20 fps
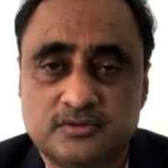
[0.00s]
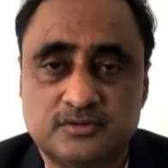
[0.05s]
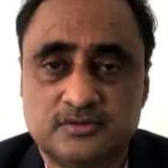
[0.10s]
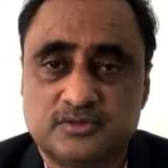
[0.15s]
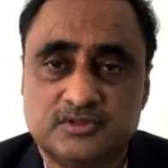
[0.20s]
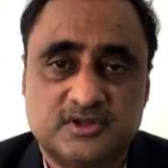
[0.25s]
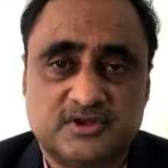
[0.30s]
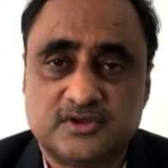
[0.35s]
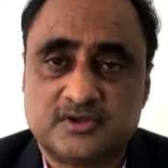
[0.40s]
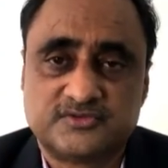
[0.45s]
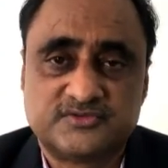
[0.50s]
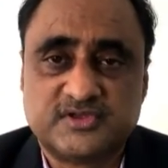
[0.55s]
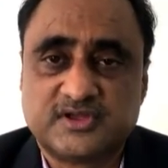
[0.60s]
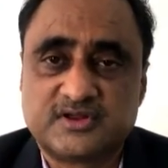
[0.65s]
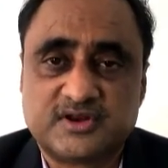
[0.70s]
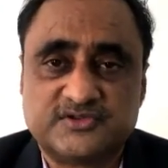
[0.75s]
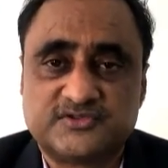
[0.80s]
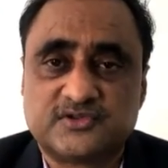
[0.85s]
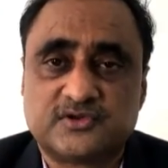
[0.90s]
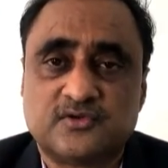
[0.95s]
the
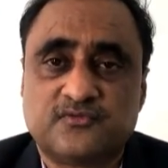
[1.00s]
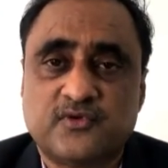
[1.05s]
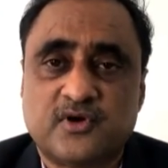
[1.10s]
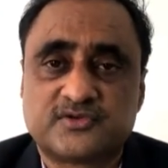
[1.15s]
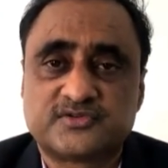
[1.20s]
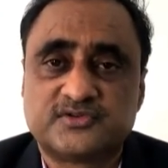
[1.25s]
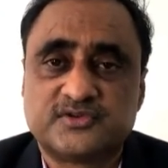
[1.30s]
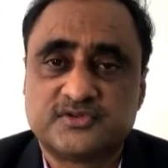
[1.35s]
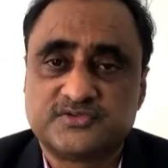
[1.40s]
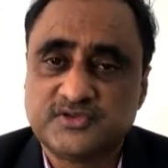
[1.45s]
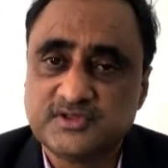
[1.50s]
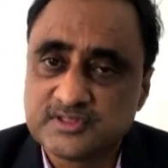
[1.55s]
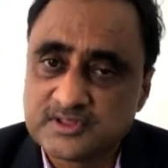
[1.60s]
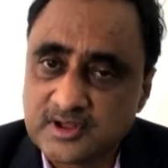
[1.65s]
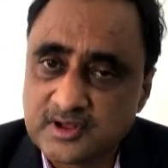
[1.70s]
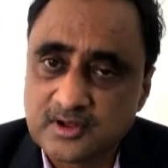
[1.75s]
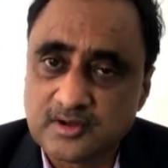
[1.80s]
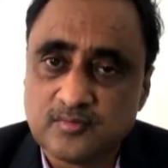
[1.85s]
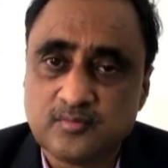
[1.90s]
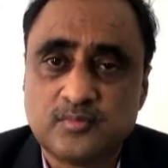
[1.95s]
secretion of oxytocin,
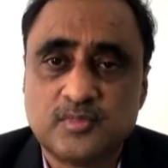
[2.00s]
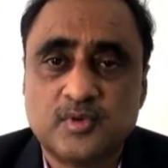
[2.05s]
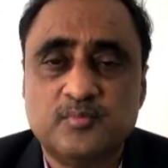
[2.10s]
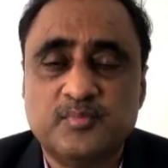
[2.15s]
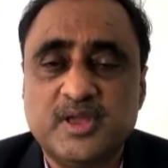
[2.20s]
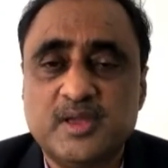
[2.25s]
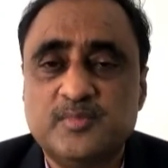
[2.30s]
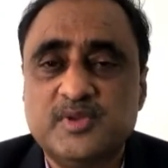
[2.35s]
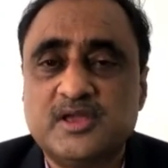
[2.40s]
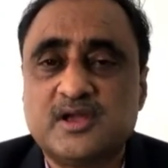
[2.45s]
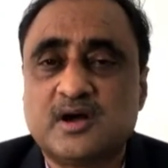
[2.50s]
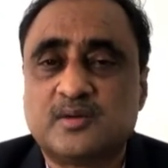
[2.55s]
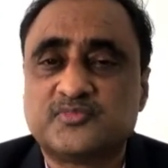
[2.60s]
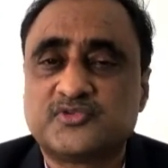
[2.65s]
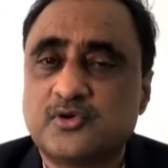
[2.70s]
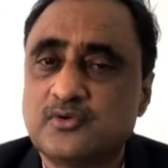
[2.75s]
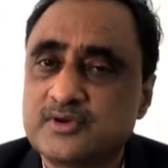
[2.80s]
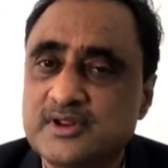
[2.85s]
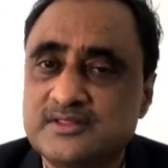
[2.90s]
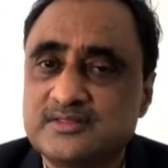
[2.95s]
the baby comes
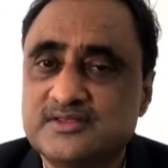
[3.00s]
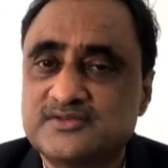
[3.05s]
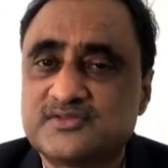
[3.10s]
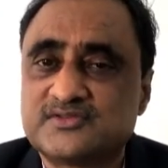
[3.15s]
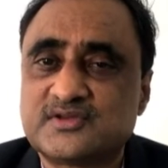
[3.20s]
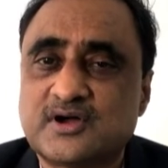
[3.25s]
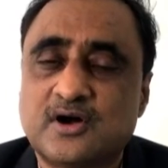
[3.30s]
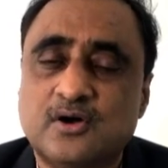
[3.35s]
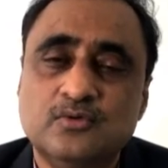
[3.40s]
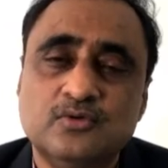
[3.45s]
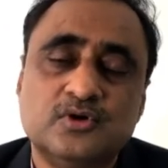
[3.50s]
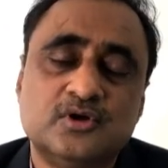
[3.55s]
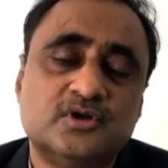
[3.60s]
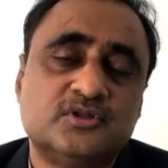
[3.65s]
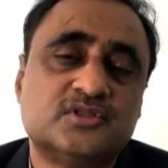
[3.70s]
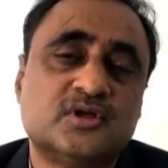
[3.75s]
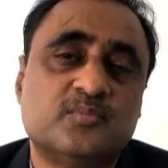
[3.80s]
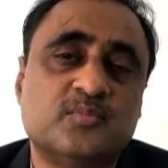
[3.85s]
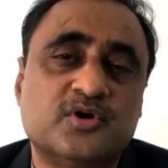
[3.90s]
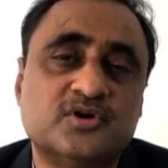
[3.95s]
out, and this is how
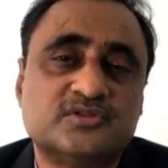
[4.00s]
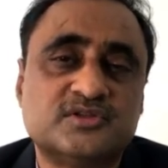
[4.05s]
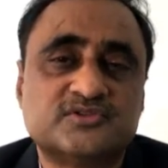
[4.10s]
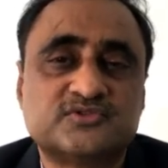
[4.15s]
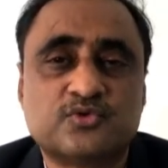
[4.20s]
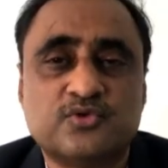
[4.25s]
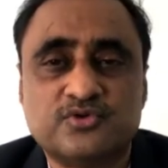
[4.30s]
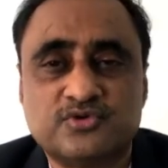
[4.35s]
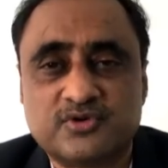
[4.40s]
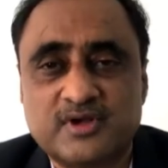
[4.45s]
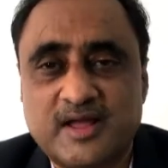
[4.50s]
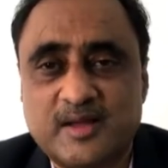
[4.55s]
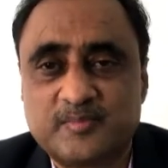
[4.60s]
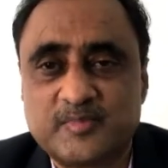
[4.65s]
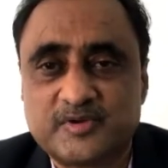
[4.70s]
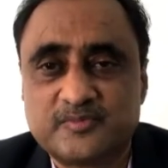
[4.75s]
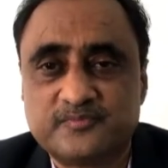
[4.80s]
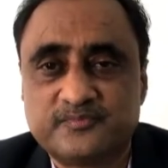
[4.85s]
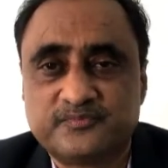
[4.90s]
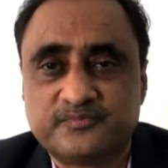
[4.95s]
the birth is going to
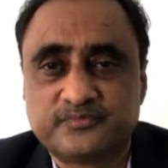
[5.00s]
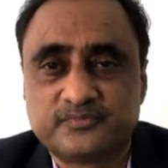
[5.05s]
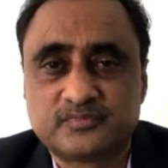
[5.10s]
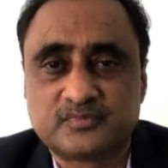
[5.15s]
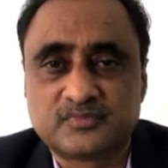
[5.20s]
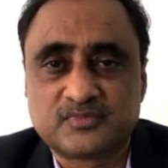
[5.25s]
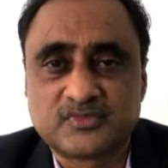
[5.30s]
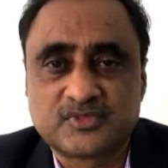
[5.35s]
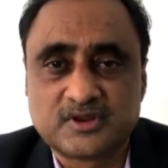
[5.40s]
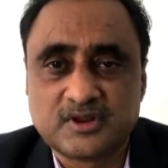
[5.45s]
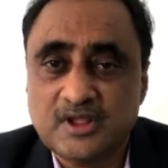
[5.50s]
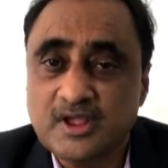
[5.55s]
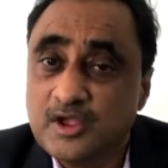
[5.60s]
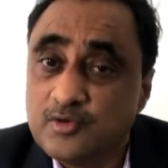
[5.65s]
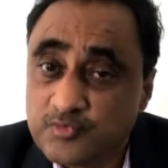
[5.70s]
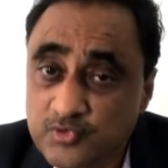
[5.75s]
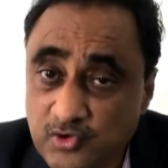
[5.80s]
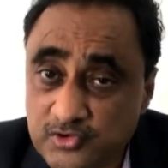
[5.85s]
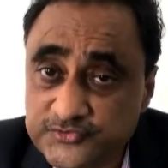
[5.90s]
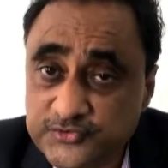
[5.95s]
happen.
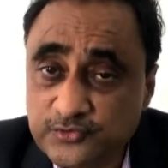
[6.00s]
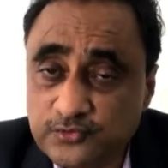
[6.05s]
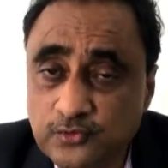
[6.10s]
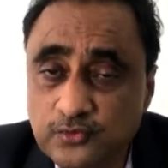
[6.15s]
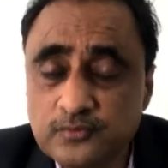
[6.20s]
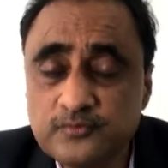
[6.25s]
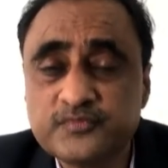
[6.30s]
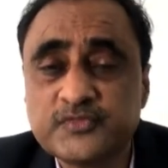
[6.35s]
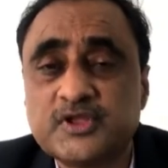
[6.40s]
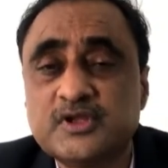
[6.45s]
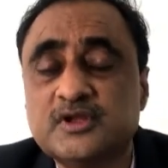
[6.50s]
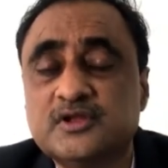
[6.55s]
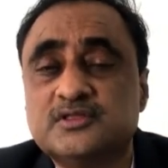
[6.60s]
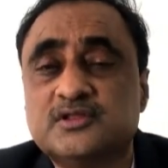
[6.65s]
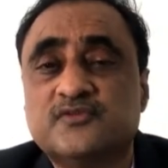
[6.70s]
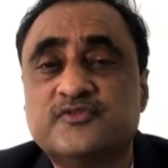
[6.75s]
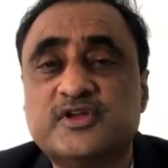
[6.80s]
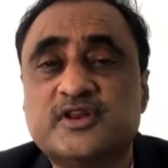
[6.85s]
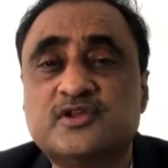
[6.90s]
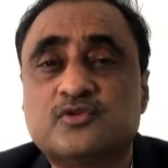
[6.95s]
We also know
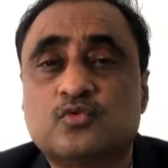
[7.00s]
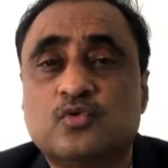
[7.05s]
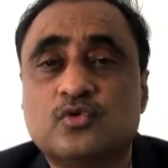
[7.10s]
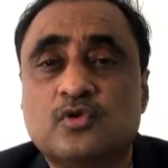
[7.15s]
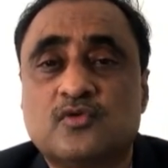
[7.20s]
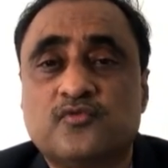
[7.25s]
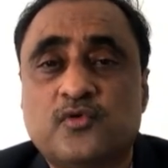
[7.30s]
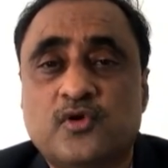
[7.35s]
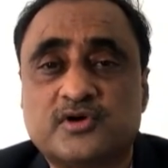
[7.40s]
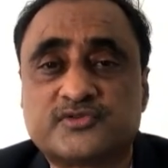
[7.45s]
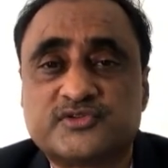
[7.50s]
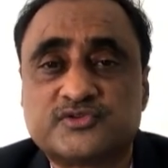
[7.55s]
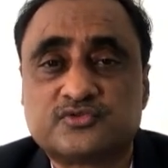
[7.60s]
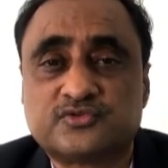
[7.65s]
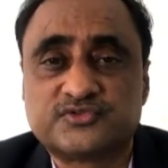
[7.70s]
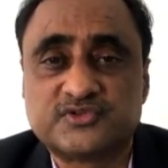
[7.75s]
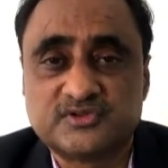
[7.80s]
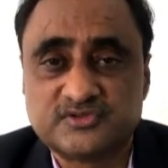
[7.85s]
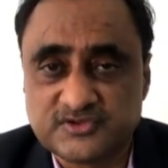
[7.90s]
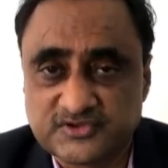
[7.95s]
the very role of
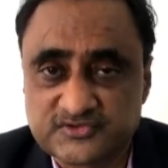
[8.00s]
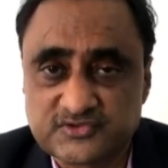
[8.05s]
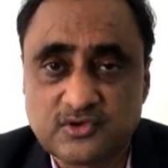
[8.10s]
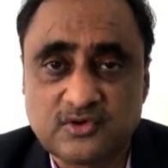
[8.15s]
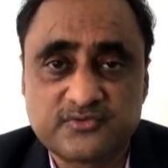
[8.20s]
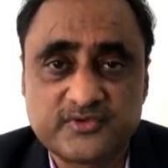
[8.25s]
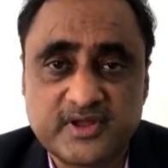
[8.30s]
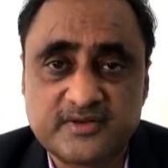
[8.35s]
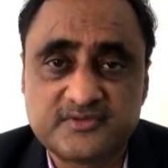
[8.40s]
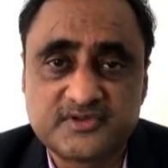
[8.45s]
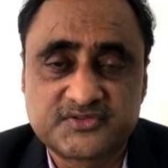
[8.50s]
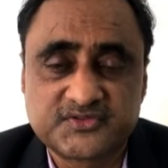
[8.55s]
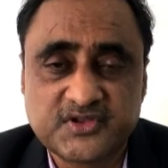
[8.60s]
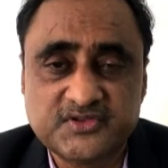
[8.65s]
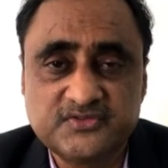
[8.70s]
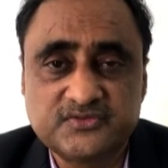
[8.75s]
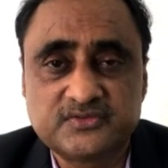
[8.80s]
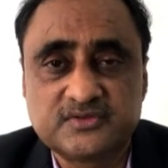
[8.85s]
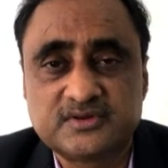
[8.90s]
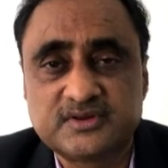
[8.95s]
oxytocin, just now we have
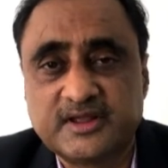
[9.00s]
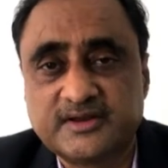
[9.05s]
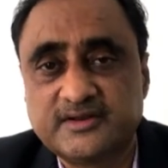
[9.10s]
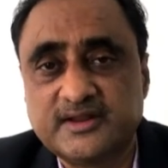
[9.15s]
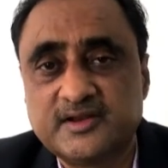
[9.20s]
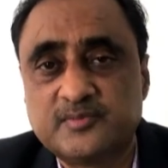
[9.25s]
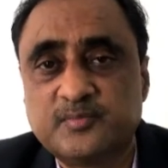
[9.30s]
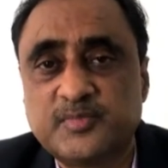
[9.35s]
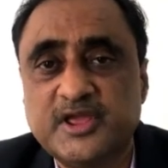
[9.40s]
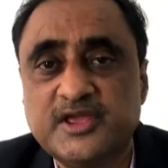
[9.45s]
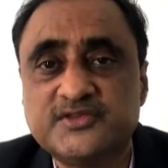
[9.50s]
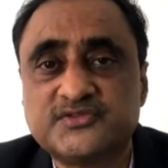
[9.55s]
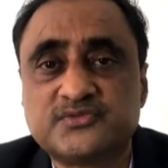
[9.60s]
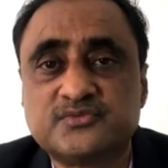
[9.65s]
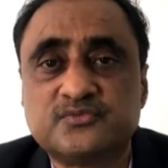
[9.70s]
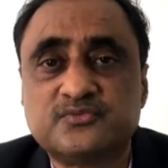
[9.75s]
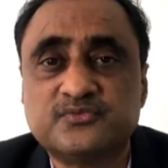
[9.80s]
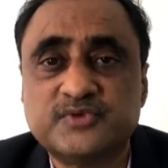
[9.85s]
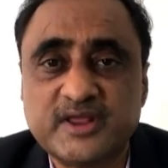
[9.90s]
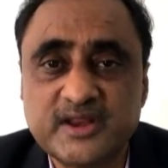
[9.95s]
discussed that it plays
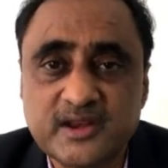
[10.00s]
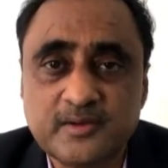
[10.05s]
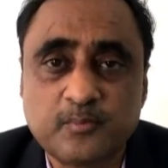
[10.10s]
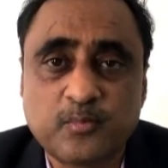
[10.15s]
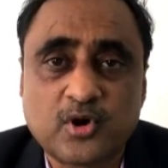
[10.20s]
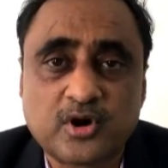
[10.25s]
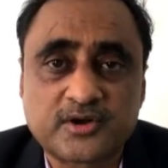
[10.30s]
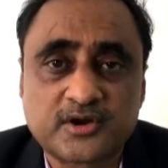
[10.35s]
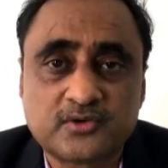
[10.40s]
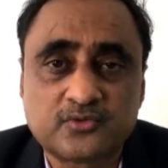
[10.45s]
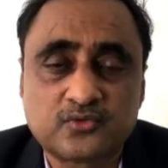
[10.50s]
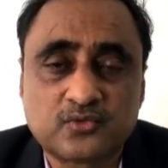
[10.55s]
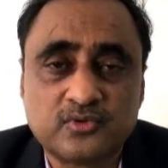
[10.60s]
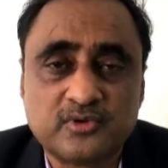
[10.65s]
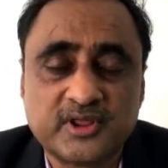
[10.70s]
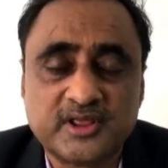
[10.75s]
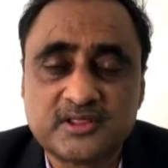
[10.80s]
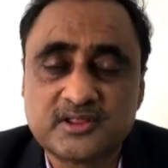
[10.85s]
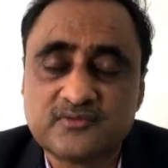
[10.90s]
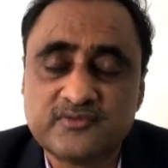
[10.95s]
very important role
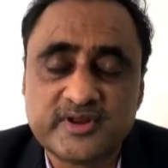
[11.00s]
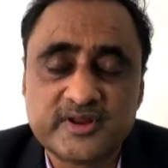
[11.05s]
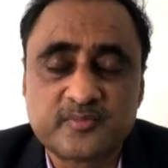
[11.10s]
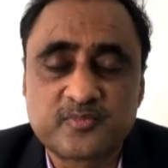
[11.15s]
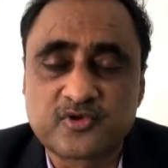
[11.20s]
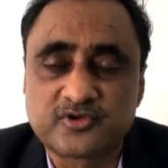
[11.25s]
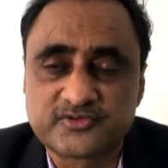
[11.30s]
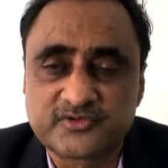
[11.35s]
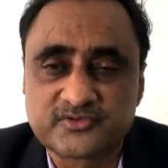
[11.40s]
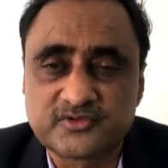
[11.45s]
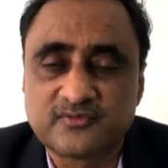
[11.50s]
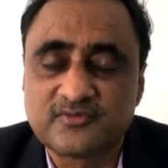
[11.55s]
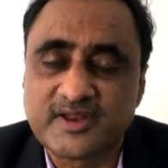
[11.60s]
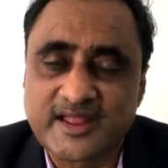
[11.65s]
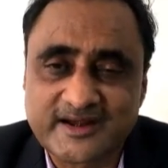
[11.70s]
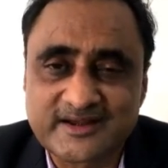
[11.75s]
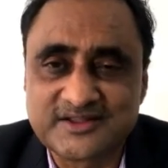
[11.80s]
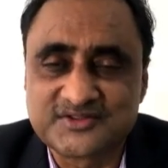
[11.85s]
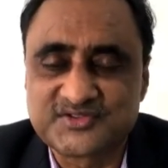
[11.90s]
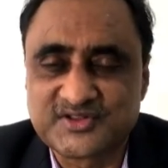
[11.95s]
in the very process of
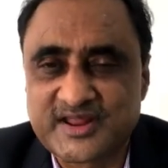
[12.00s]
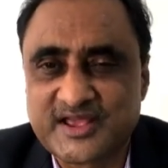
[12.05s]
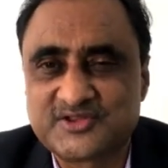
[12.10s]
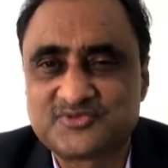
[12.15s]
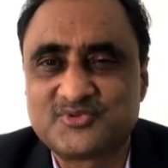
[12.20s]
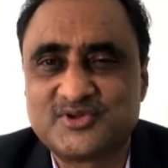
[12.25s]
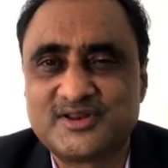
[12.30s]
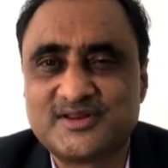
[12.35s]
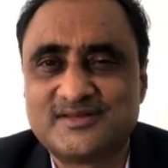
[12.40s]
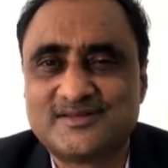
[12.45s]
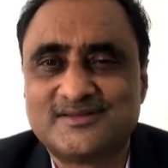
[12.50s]
lactation as well,